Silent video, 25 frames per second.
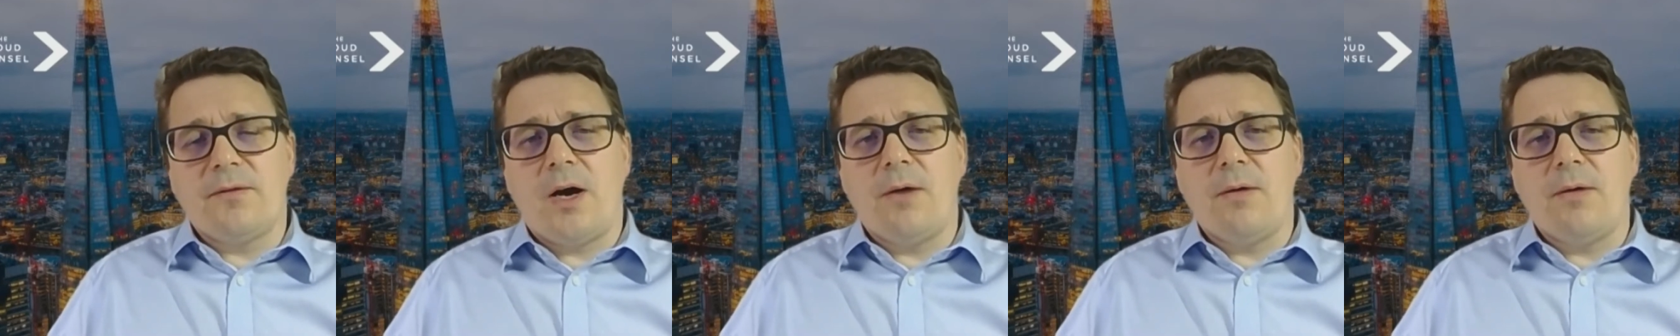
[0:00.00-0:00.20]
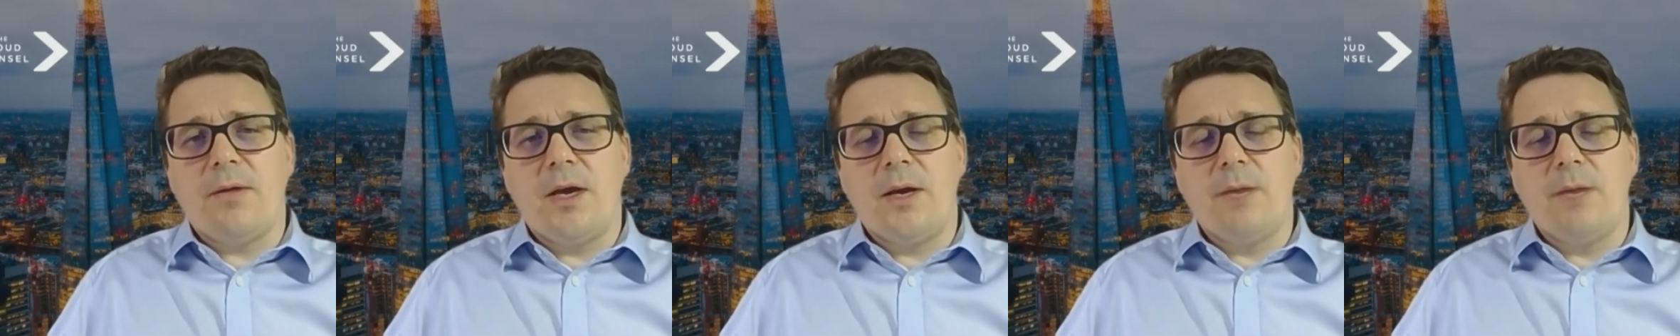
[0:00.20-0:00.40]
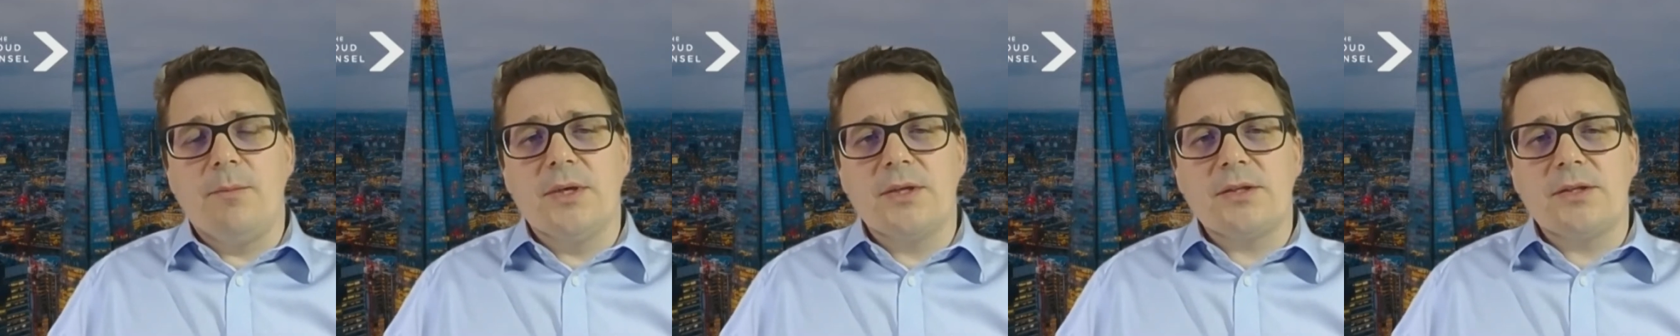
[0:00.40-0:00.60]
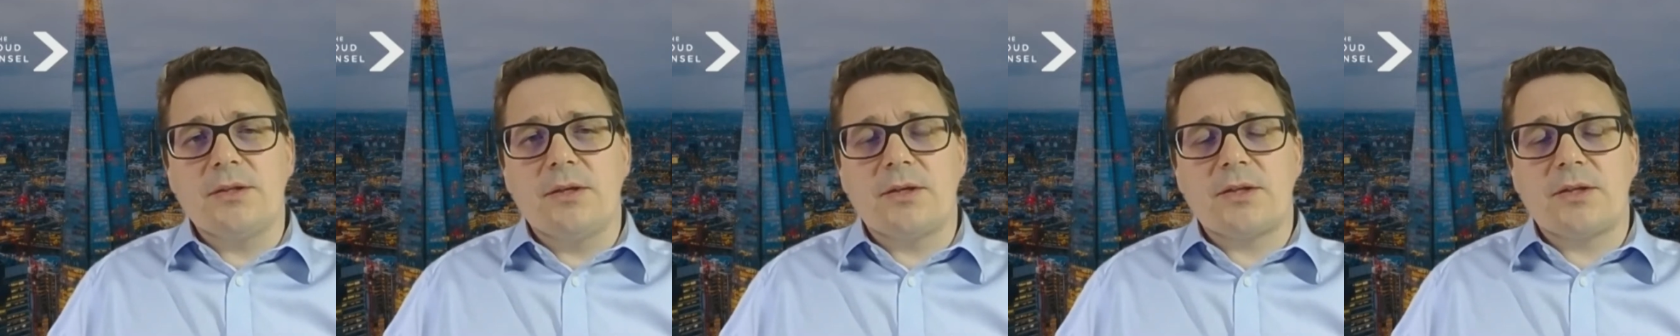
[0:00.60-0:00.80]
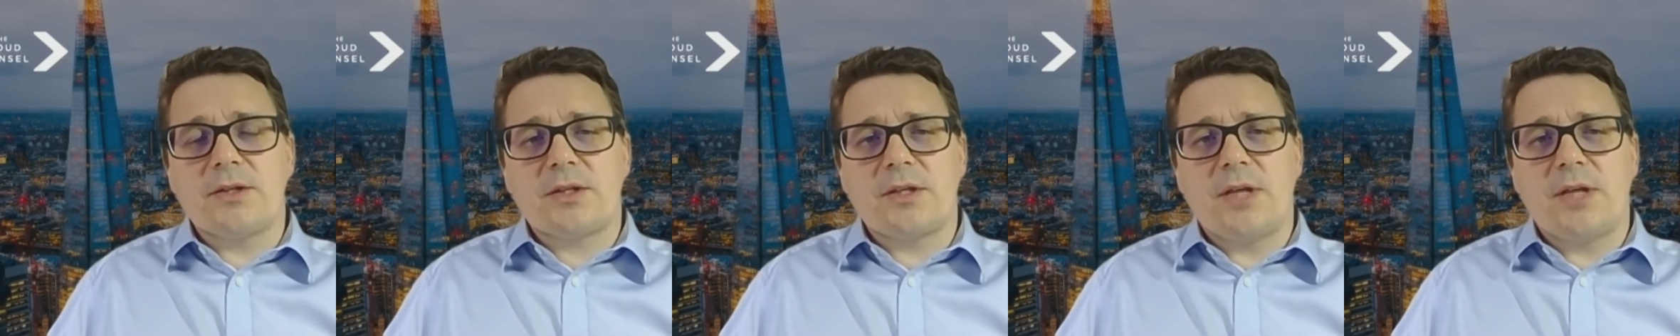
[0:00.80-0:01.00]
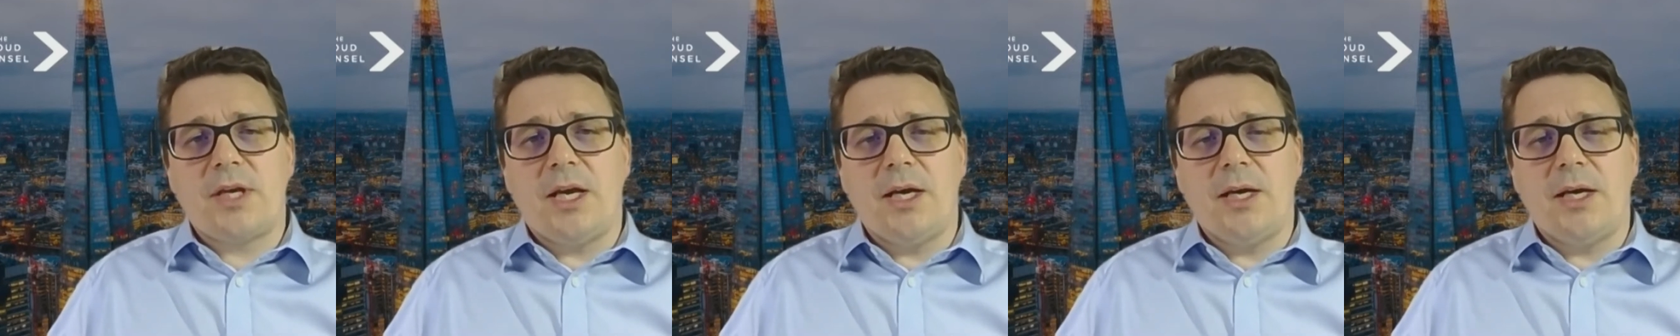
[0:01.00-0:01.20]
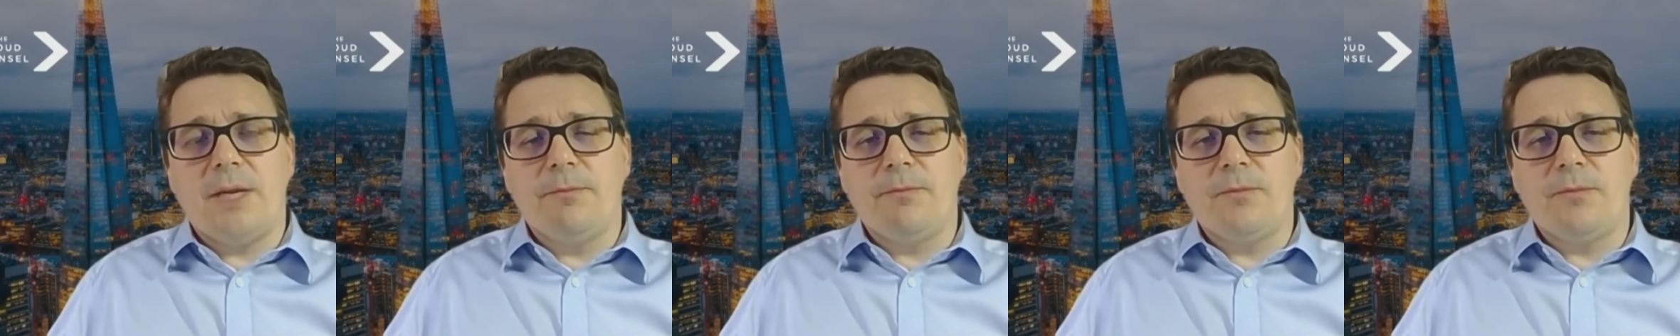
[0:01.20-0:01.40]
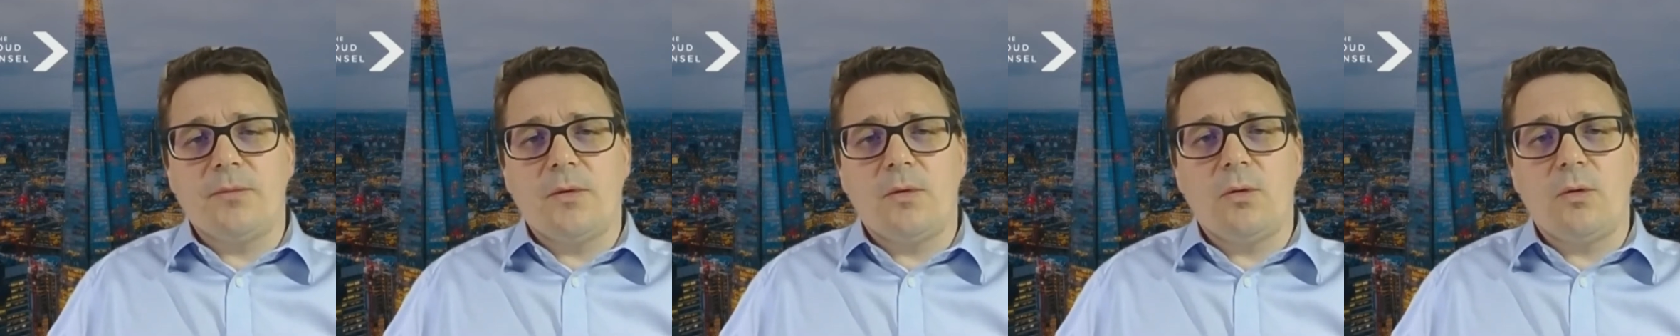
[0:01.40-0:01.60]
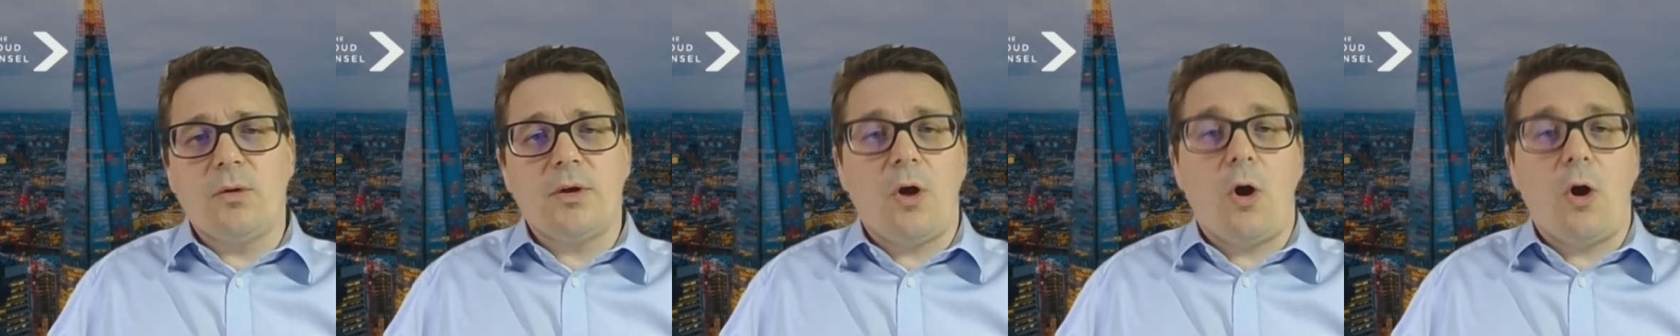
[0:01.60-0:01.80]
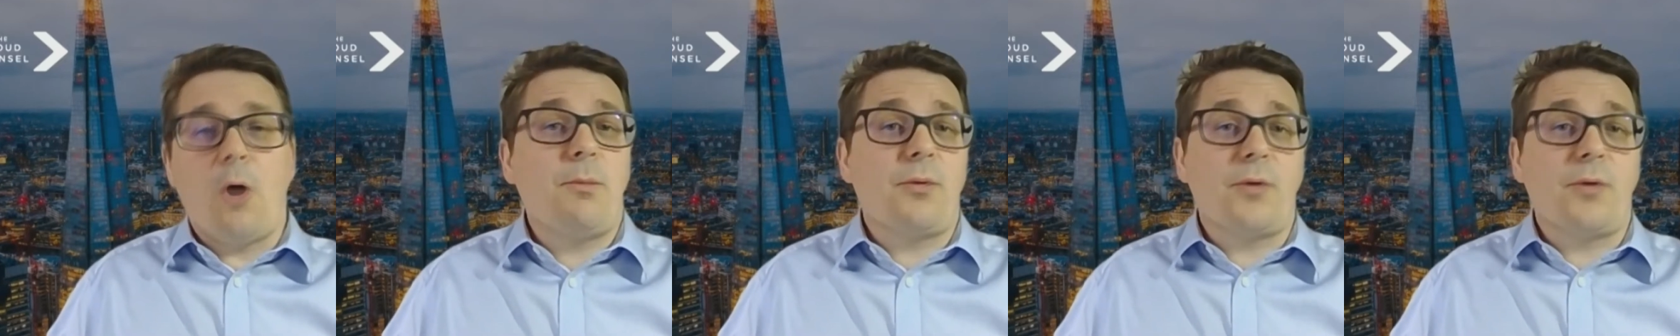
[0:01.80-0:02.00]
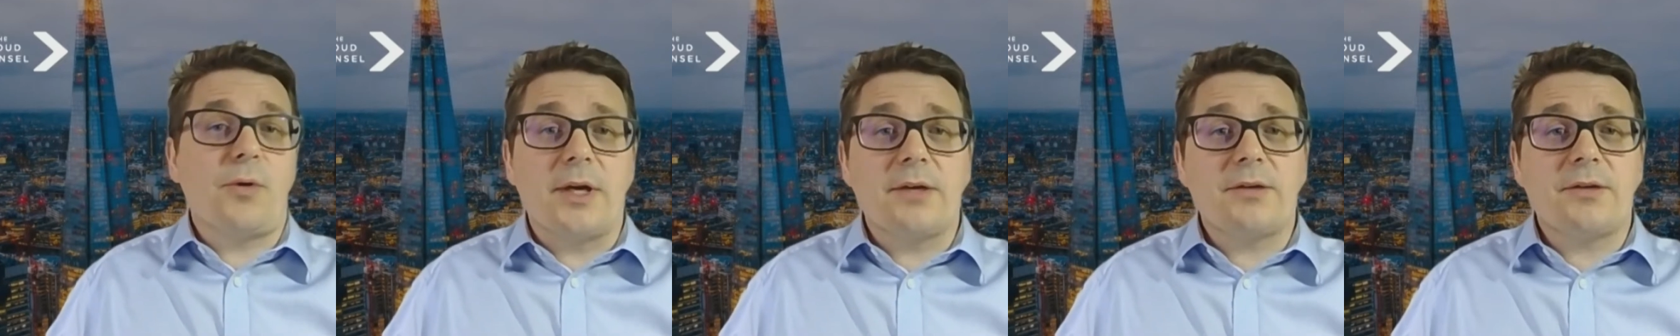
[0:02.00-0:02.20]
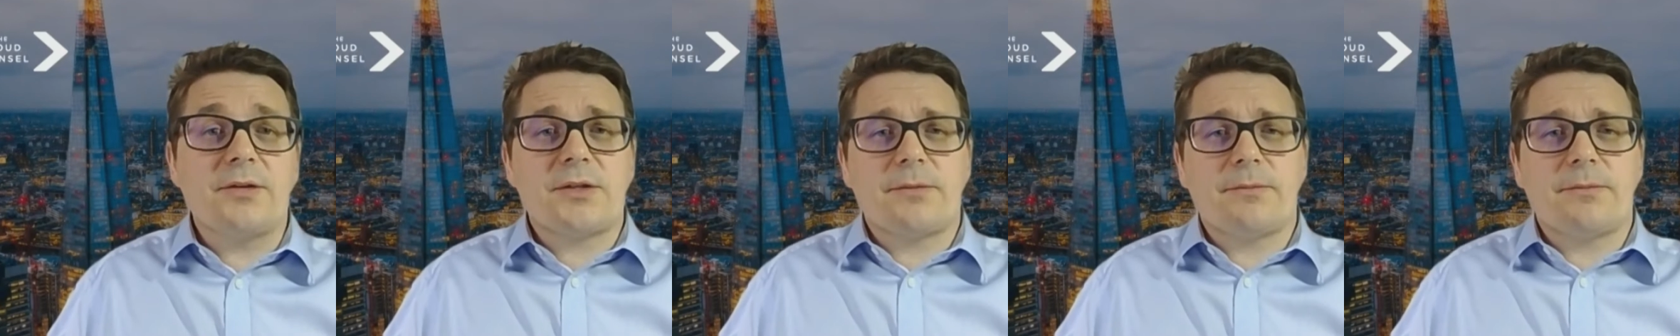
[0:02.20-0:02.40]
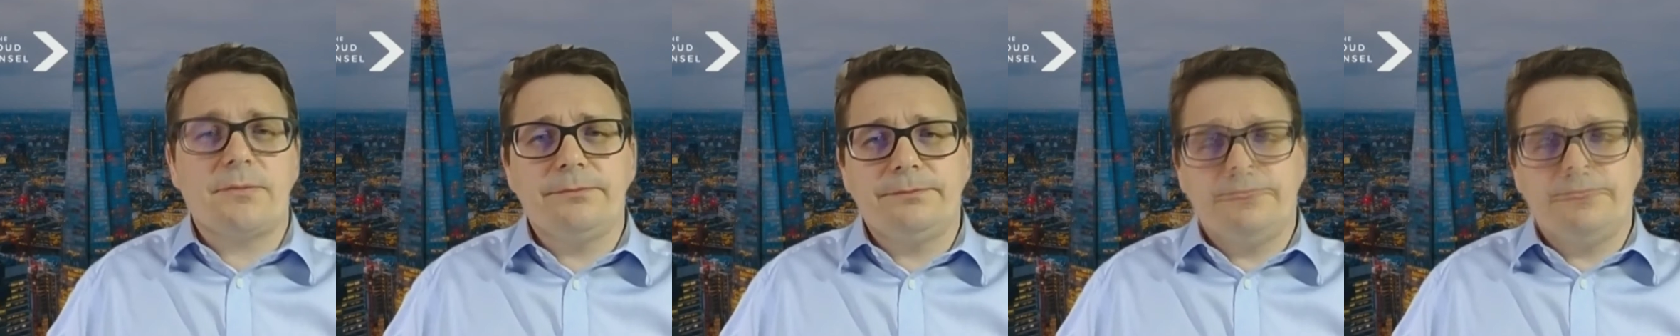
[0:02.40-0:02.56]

how their business operates.